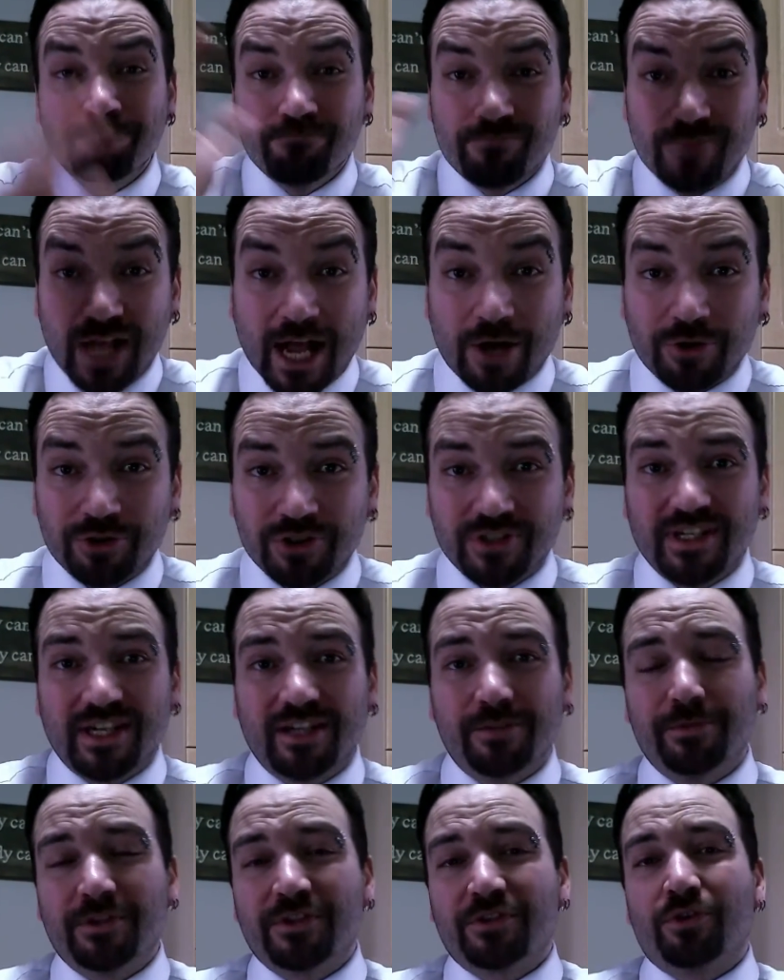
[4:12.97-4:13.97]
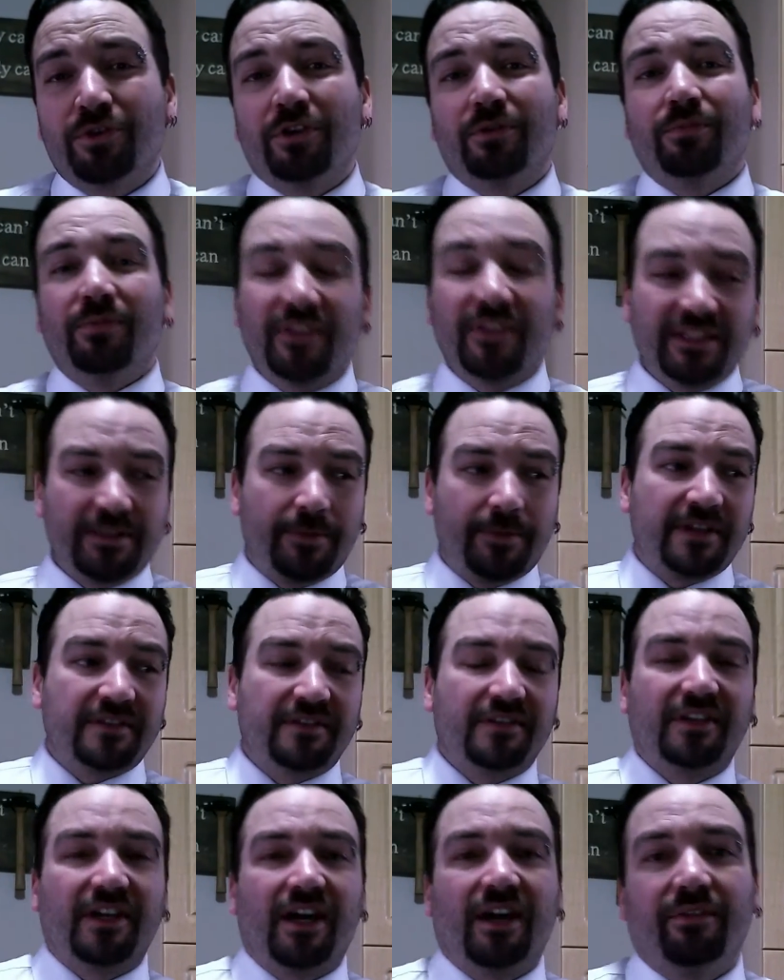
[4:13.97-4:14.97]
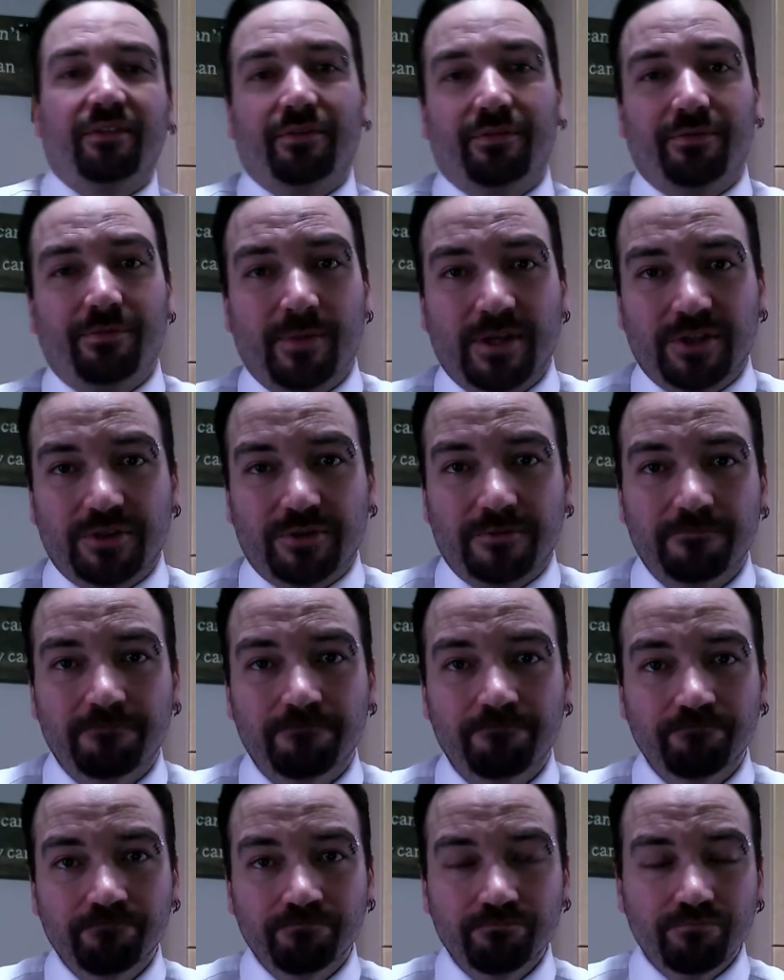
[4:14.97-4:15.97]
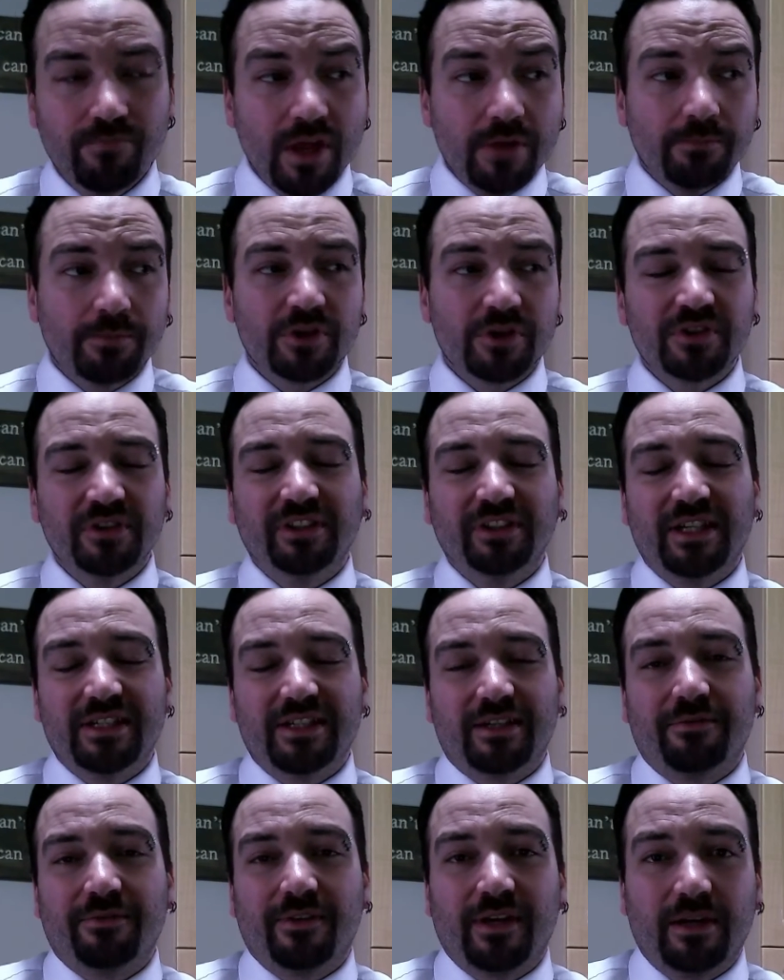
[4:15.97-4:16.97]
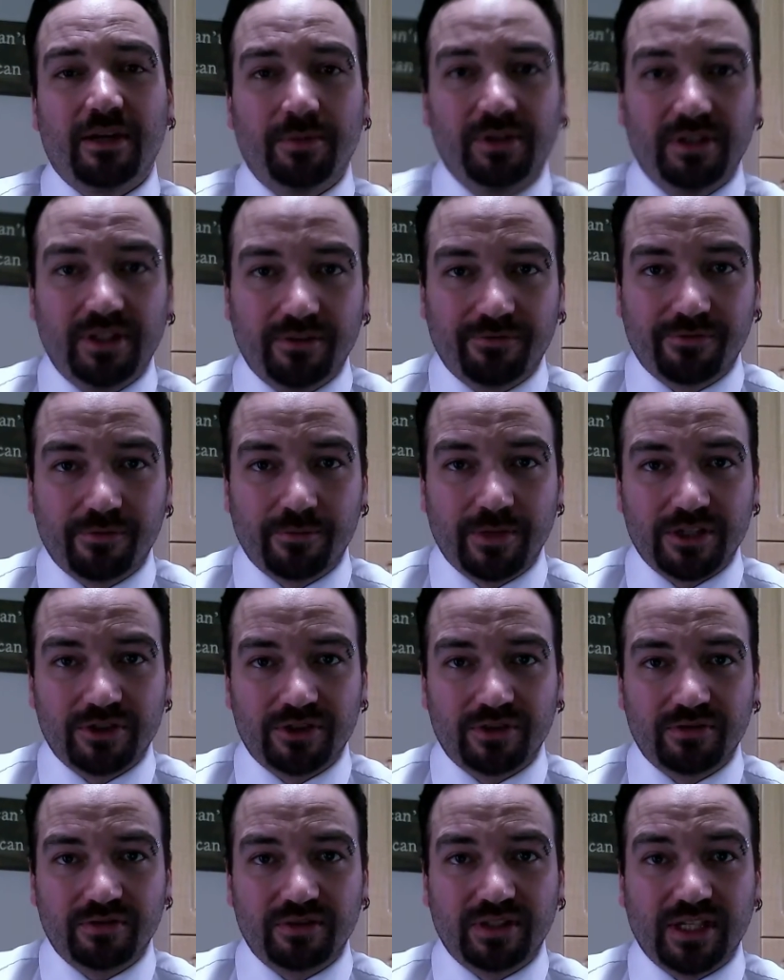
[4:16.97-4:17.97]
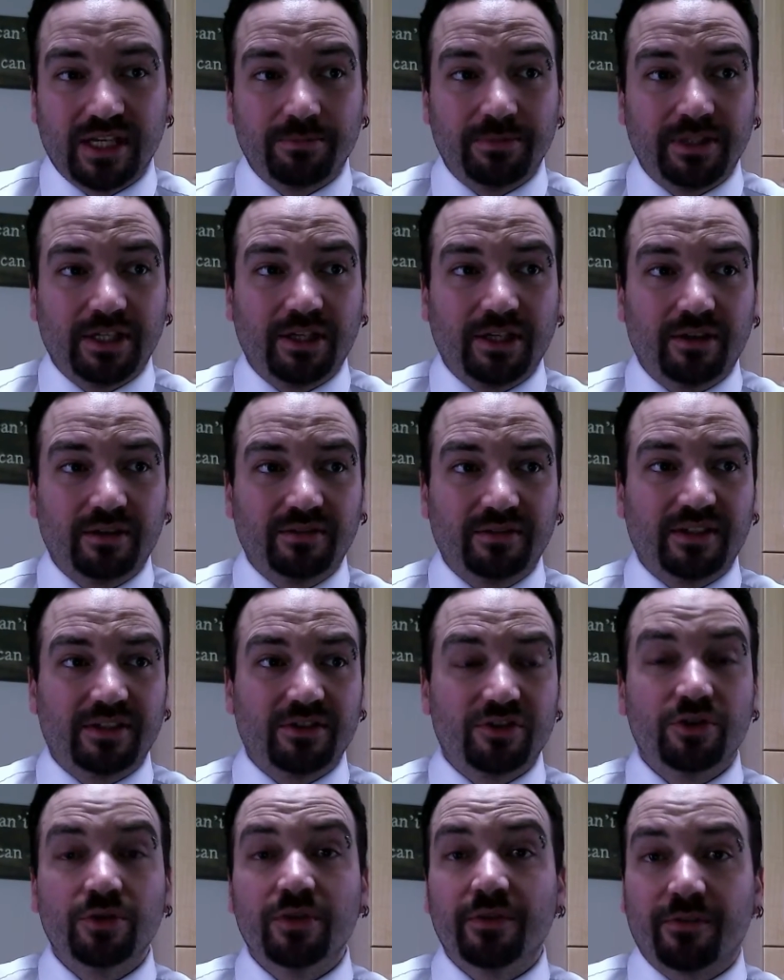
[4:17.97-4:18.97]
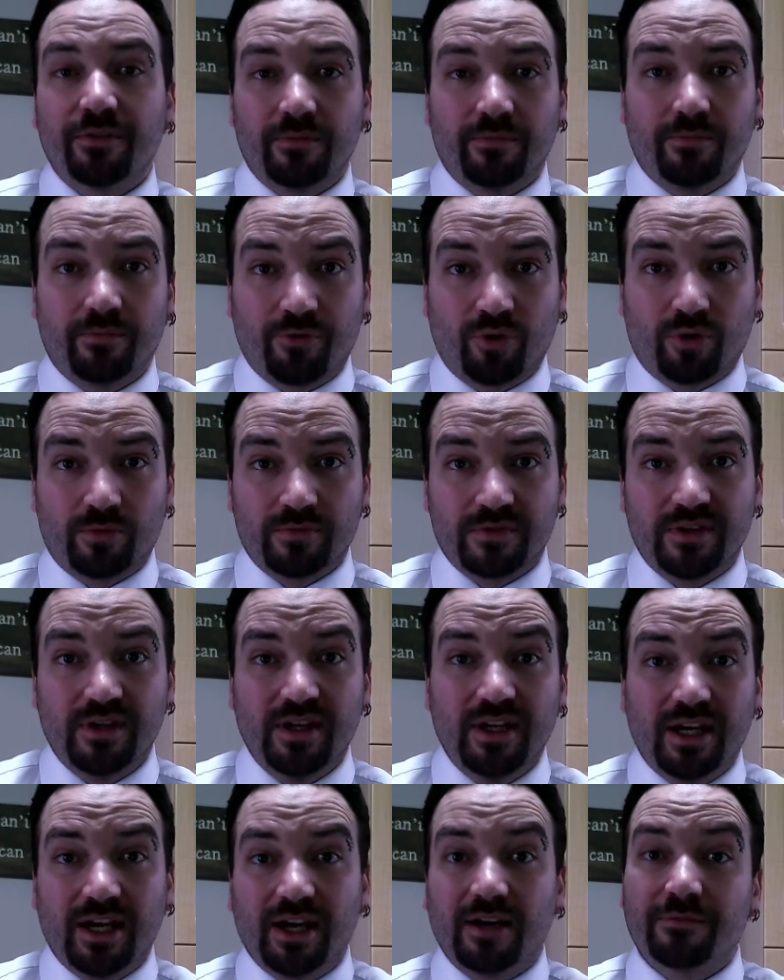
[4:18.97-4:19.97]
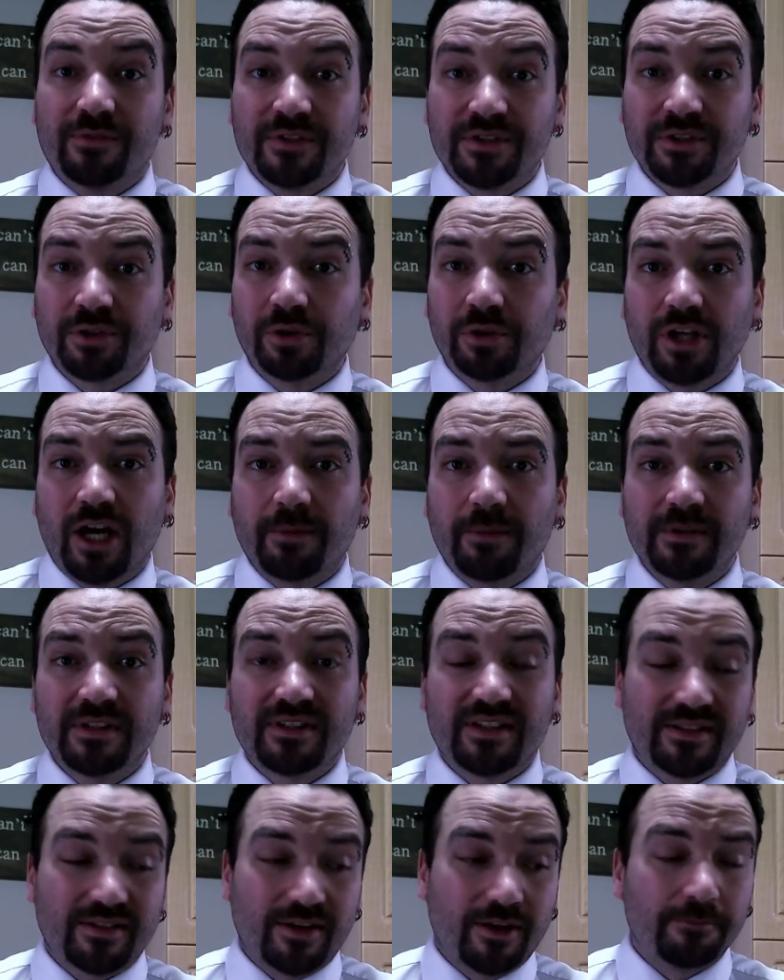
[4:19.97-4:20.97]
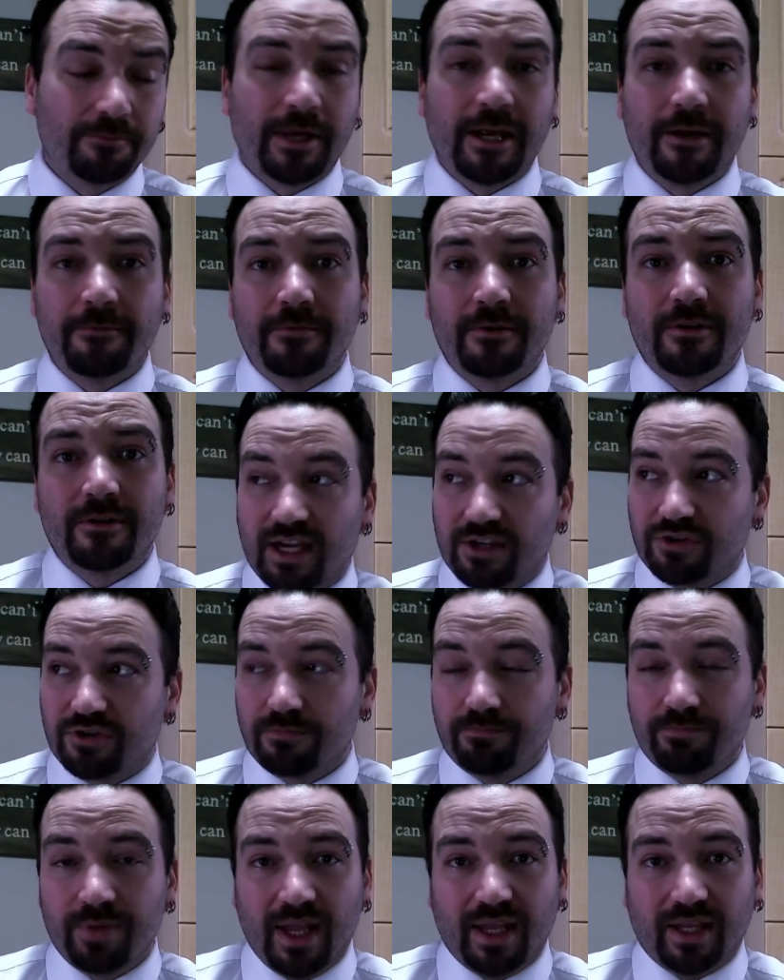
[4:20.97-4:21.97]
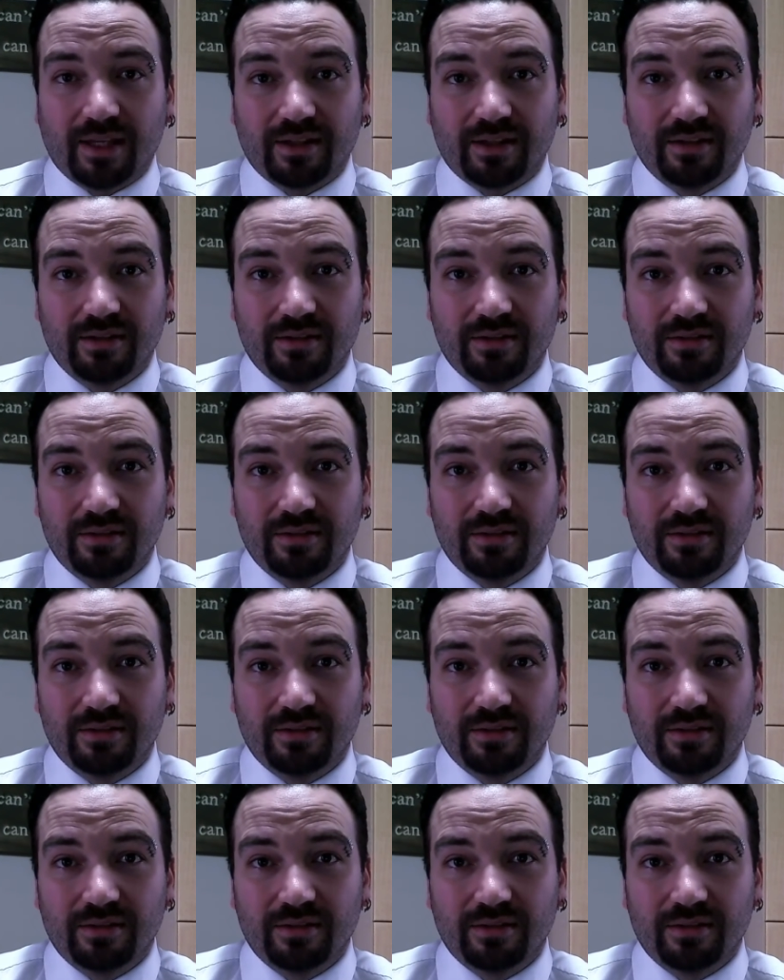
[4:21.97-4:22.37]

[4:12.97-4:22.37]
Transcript: How should data be stored? That depends on the kind of information. Personally identifiable information can be held in two different forms. Physical copies, that's on paper at your bank.